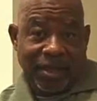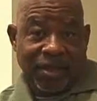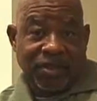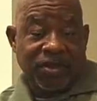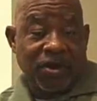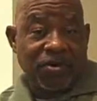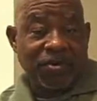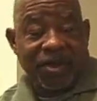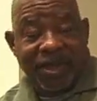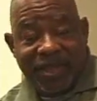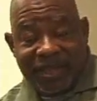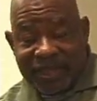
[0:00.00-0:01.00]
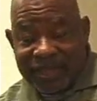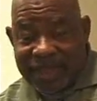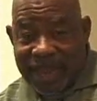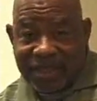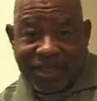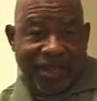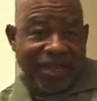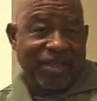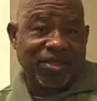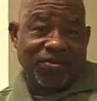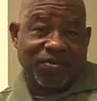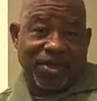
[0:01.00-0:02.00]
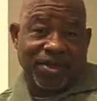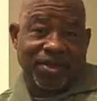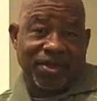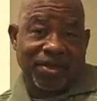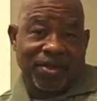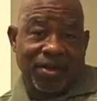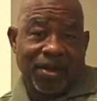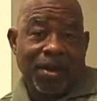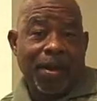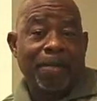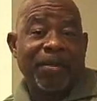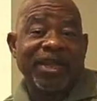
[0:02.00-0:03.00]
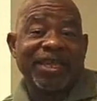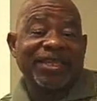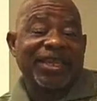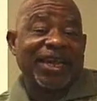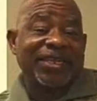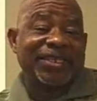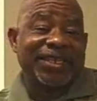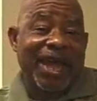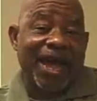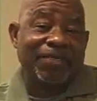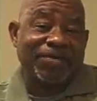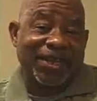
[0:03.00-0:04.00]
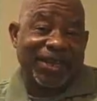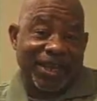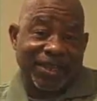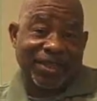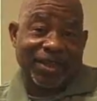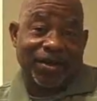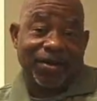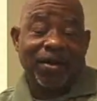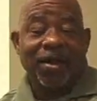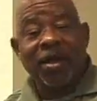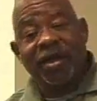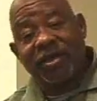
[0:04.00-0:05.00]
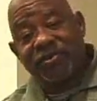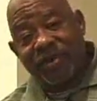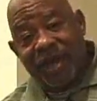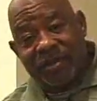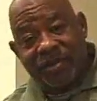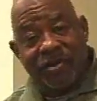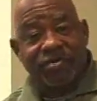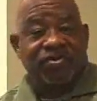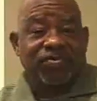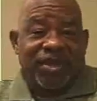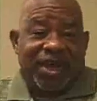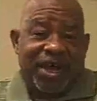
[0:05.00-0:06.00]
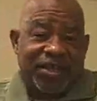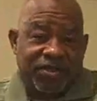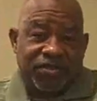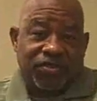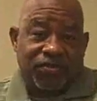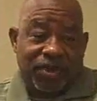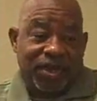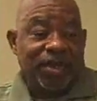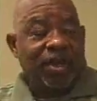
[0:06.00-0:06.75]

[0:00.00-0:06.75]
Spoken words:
So that's an easy one. But it takes time to get there because you got to go through the other three